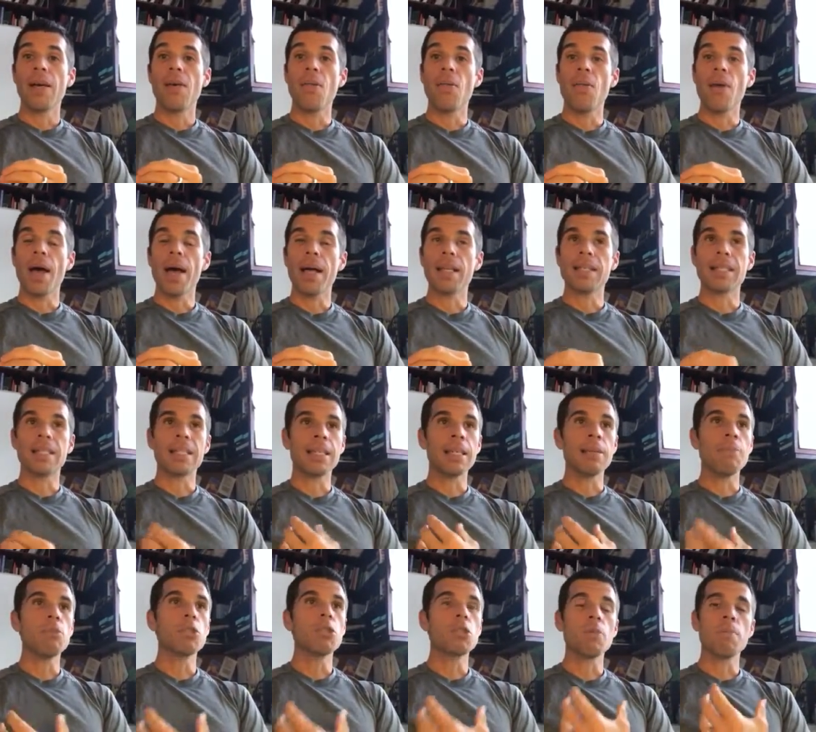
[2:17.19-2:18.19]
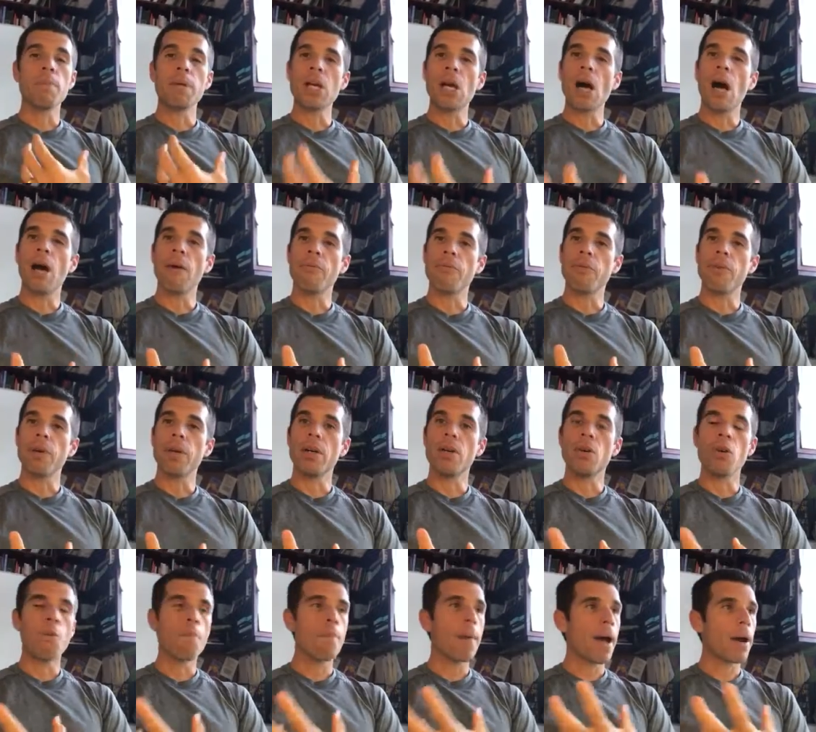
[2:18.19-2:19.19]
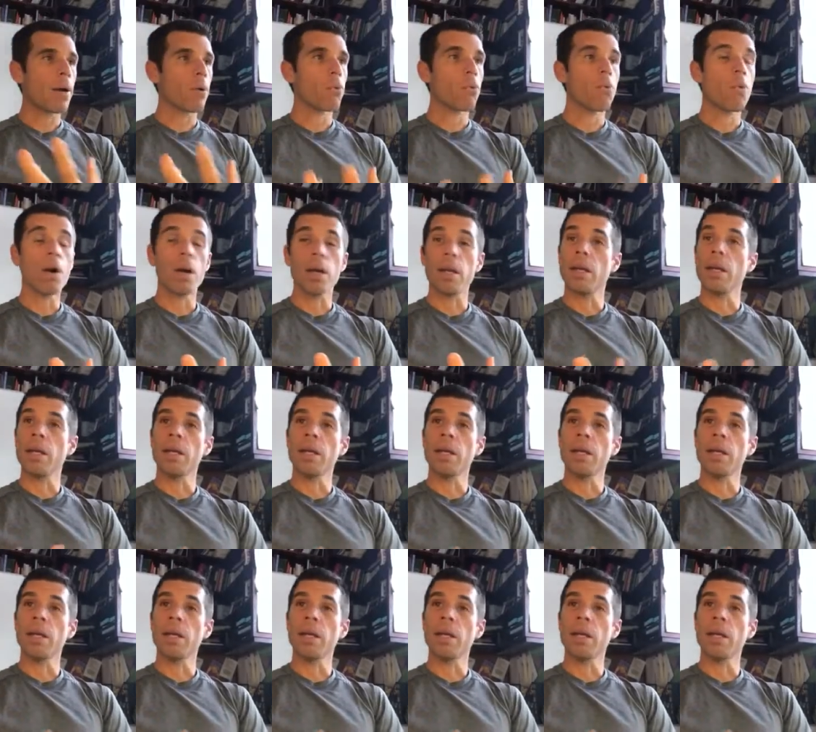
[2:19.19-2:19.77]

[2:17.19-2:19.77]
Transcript: that seems to be confident no matter what